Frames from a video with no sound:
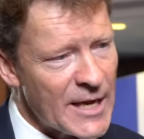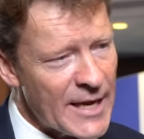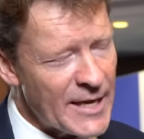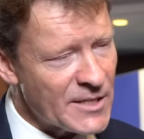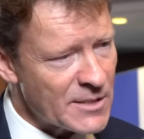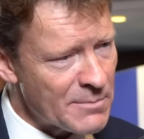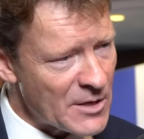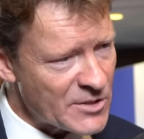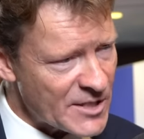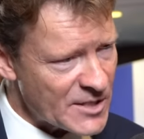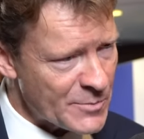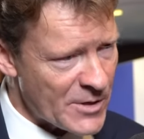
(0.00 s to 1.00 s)
He's the
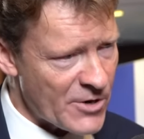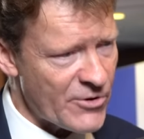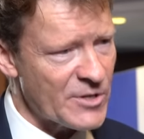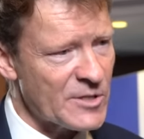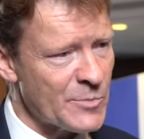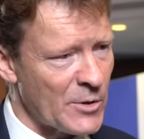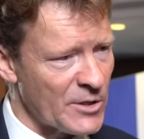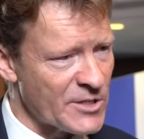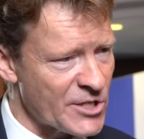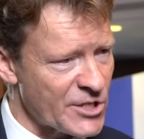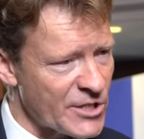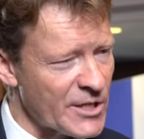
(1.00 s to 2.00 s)
most experienced
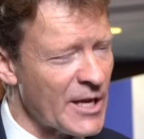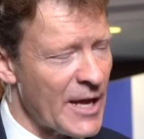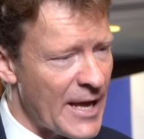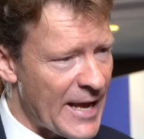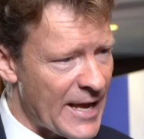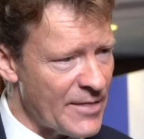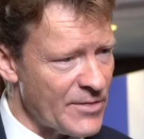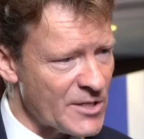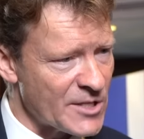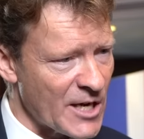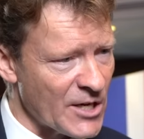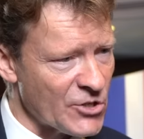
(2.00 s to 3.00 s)
politician in
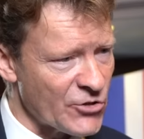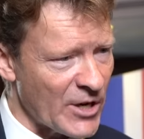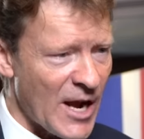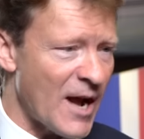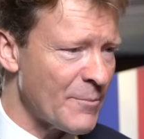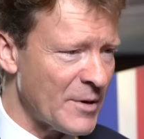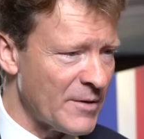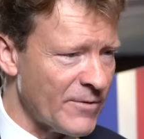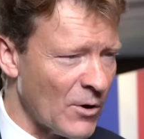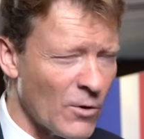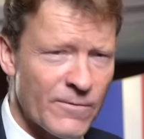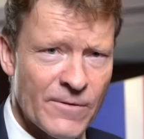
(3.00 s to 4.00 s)
this country. I've been
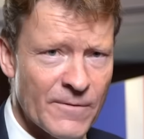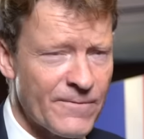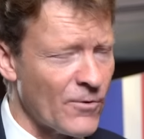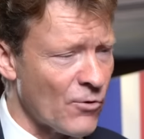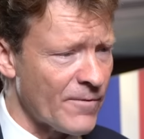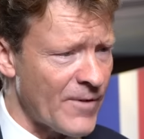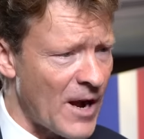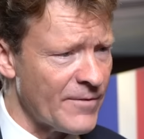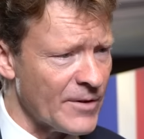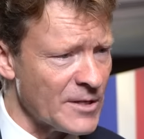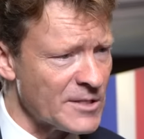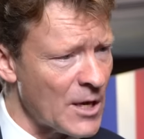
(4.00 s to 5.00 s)
involved for four or five years.